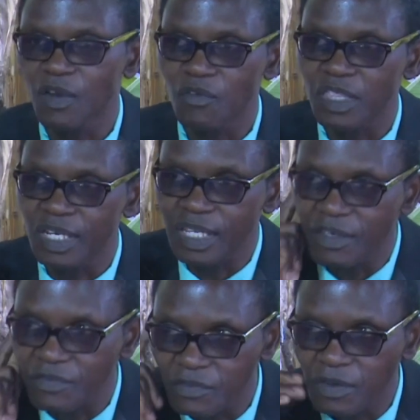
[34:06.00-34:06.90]
when I
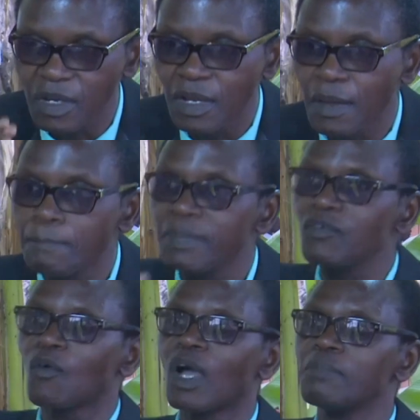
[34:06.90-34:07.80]
was
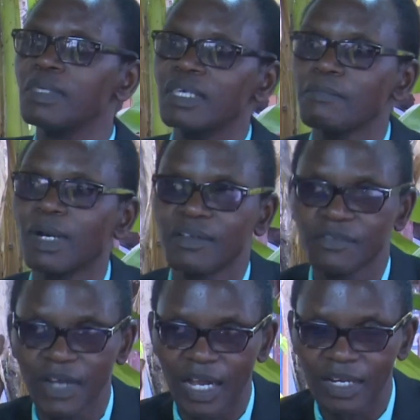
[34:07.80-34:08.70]
leading the
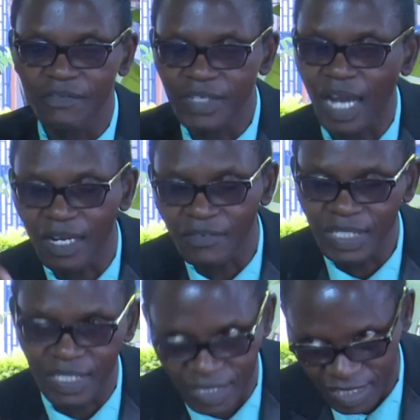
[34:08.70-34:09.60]
deaf in the
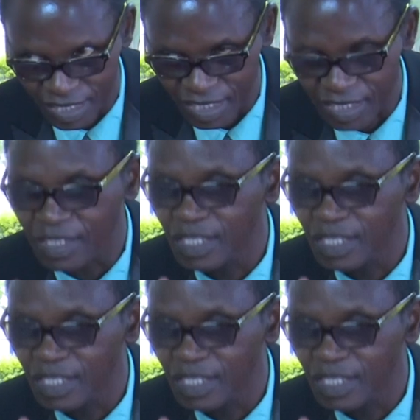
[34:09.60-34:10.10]
association,